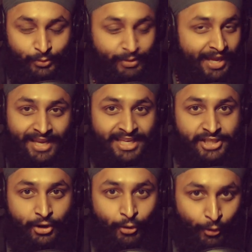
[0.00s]

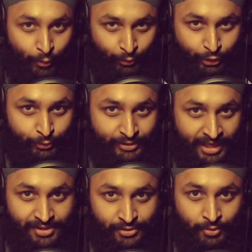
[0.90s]
Each had our own
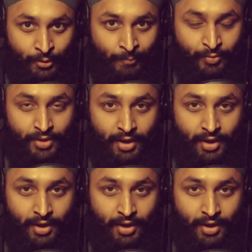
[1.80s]
utensil